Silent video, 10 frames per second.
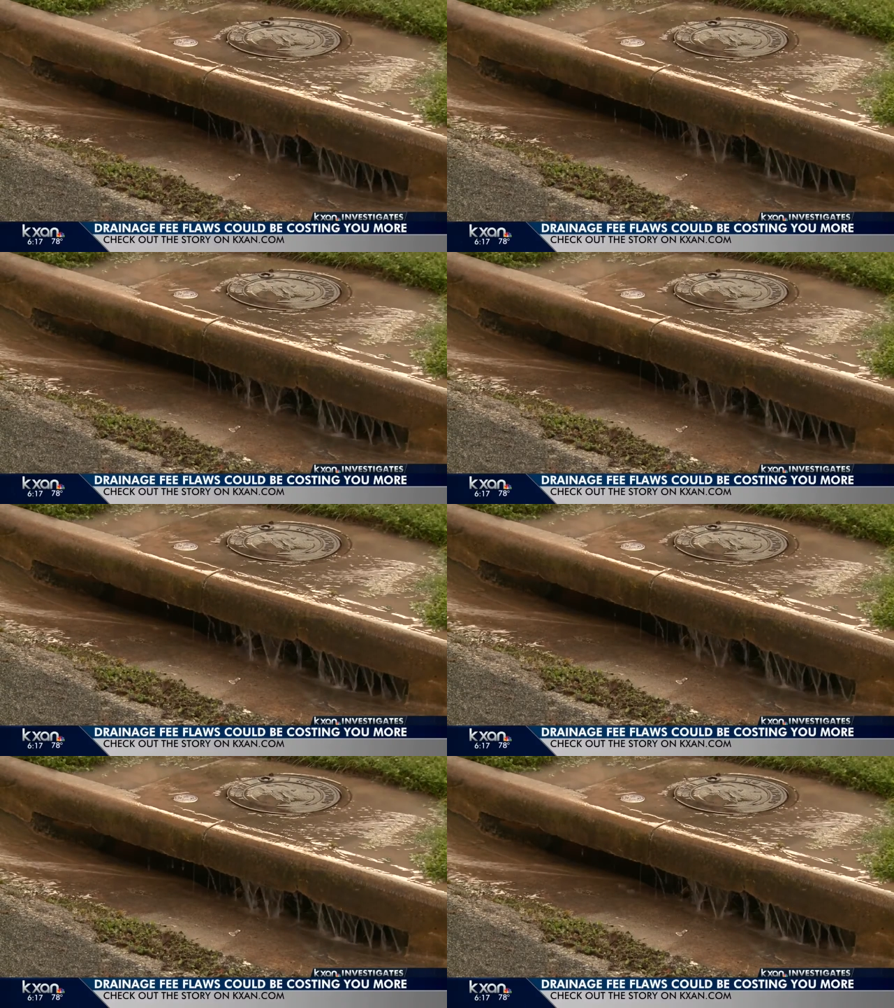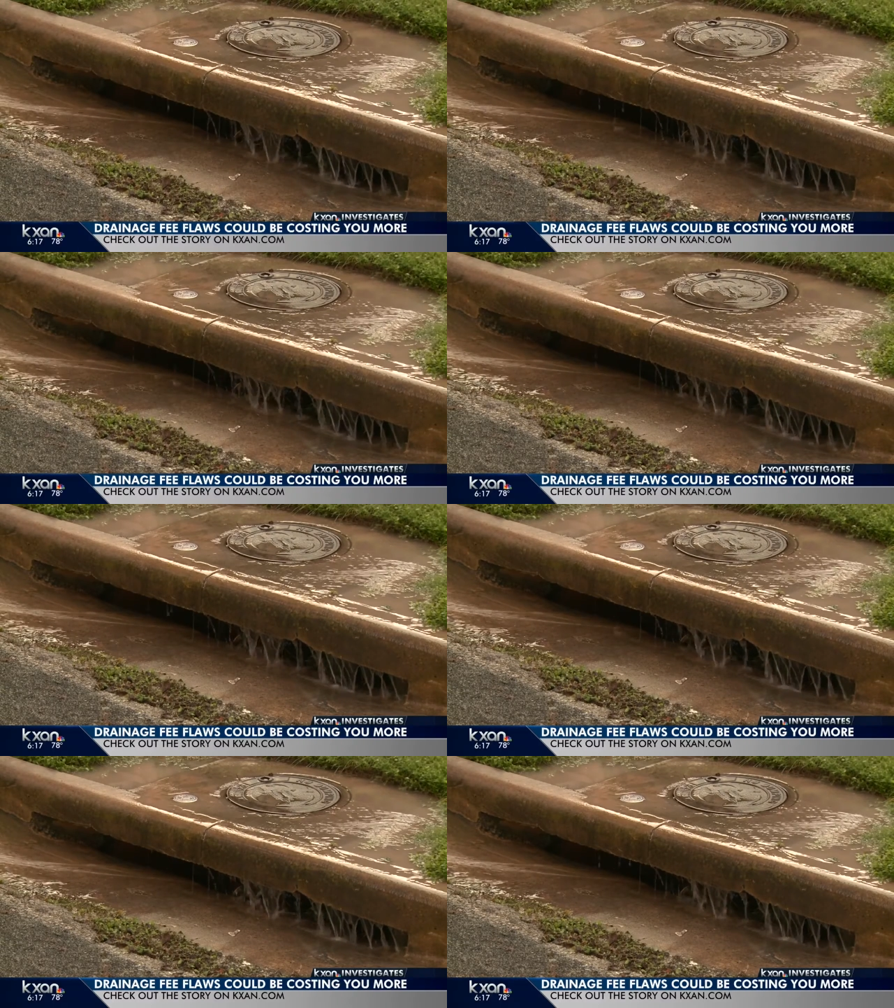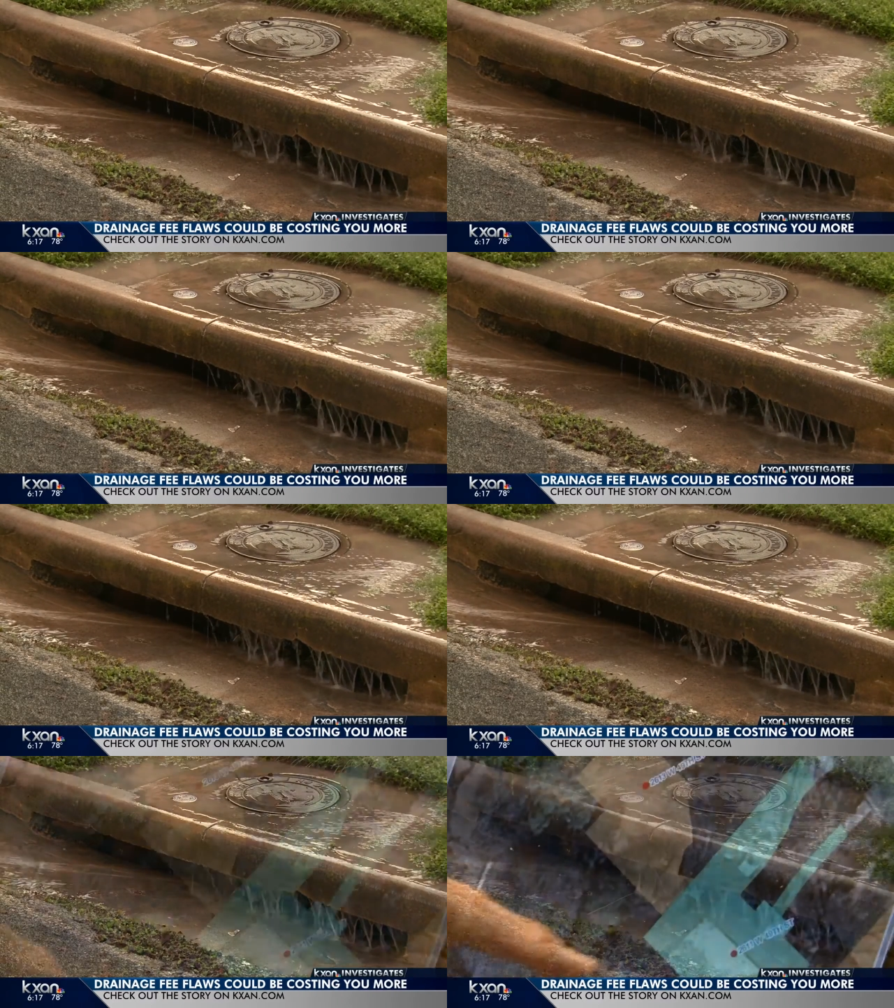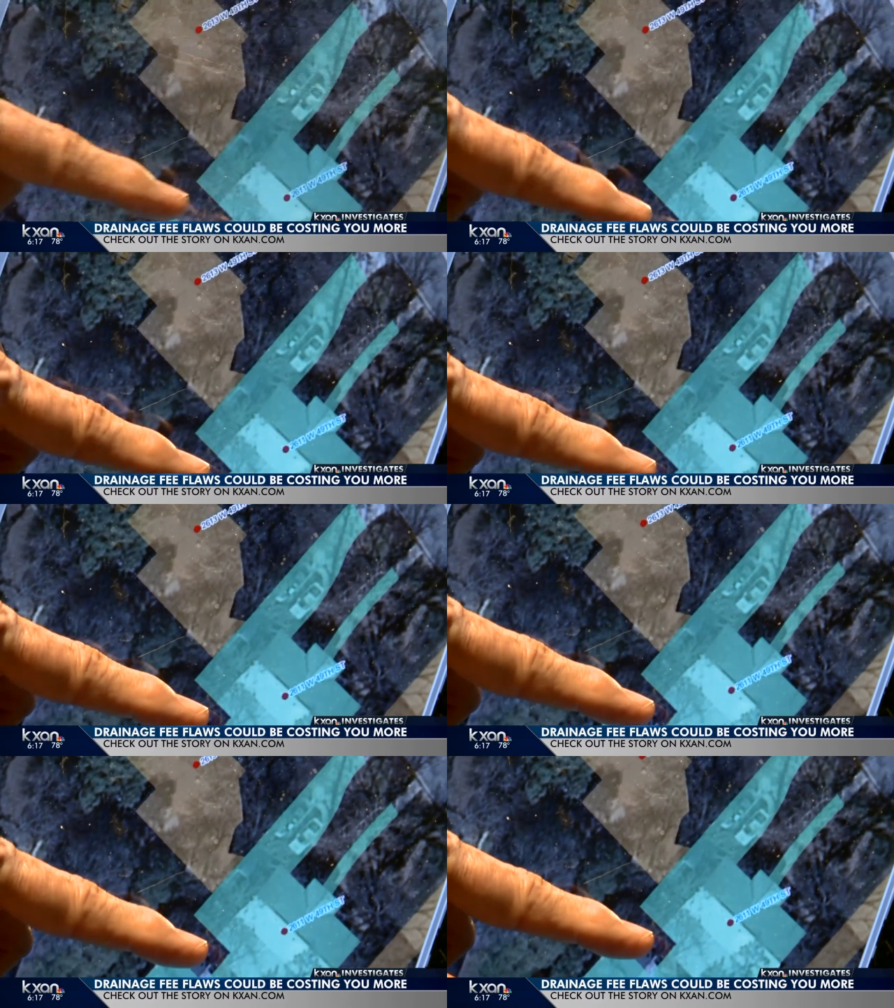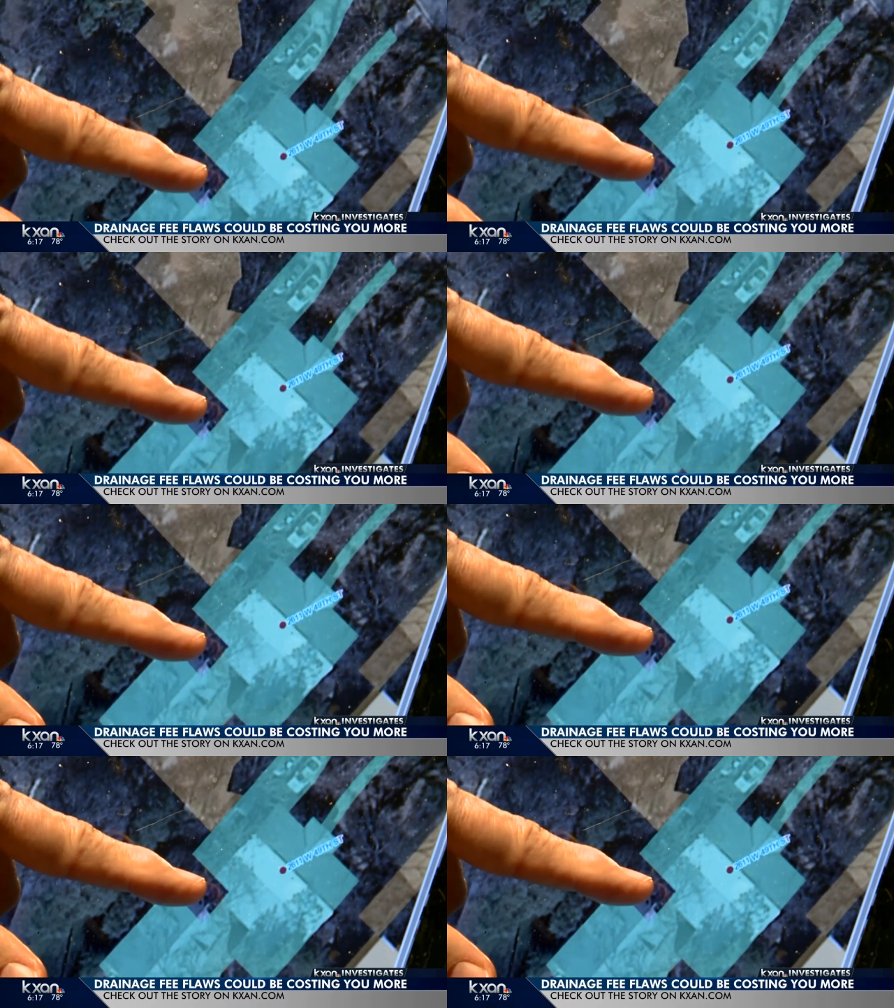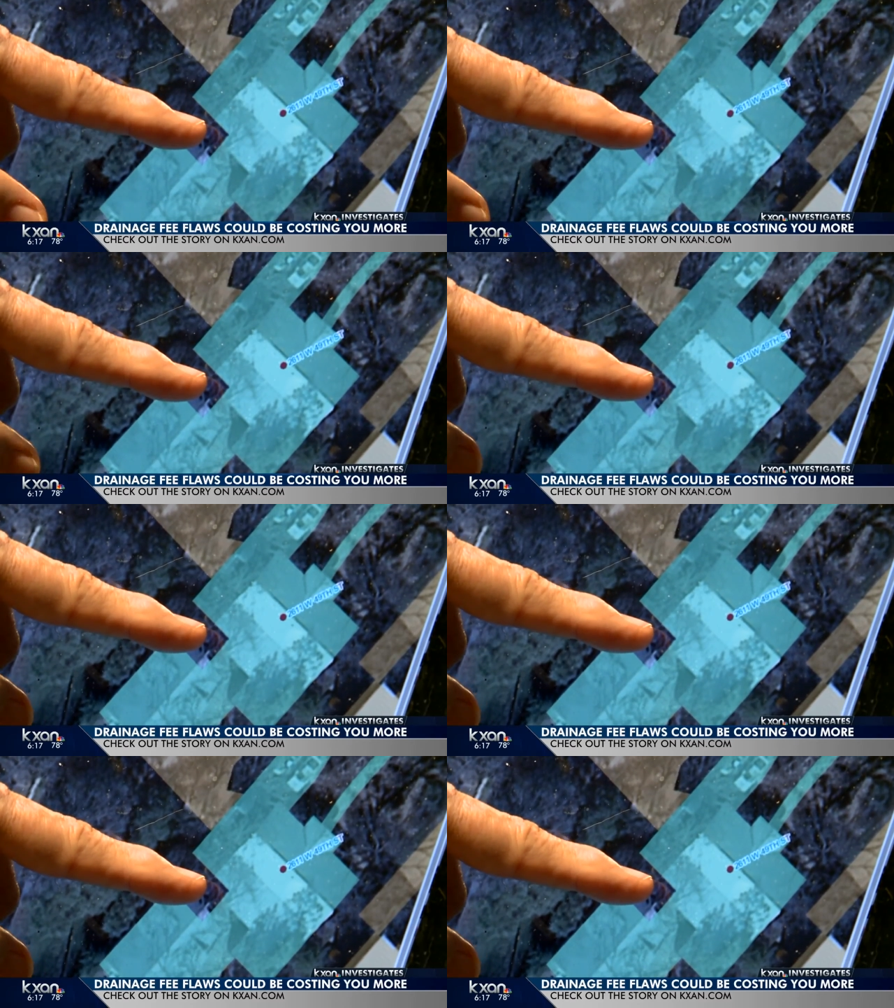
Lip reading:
No face is visible, so there are no lips to read.